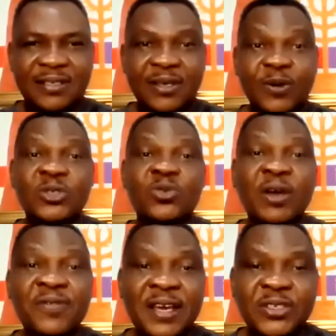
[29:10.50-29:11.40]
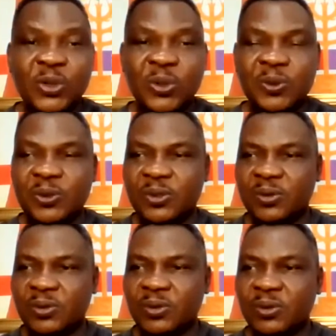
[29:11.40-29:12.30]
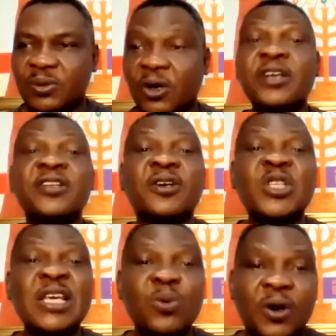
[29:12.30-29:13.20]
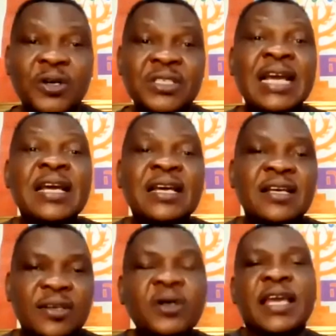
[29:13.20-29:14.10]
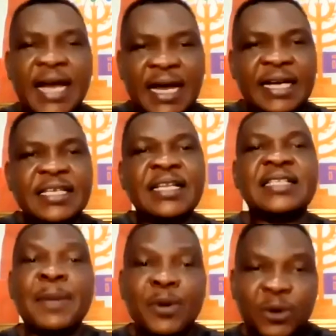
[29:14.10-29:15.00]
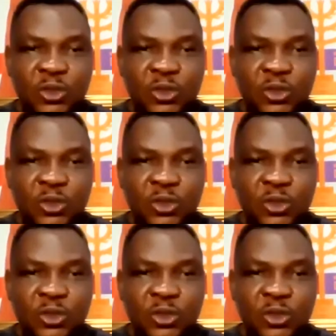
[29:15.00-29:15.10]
He was 12 years old, or not he was. Okay, yeah, as at the time he